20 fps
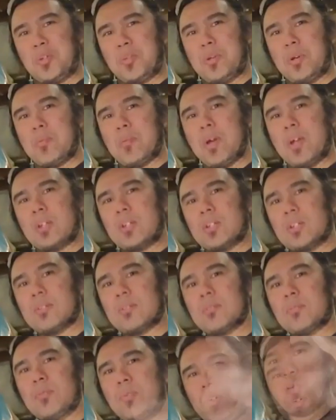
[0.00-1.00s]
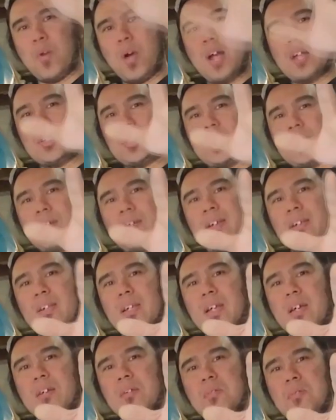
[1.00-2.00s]
very much for watching right
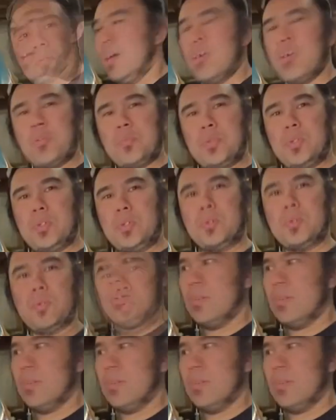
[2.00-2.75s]
now. Hope you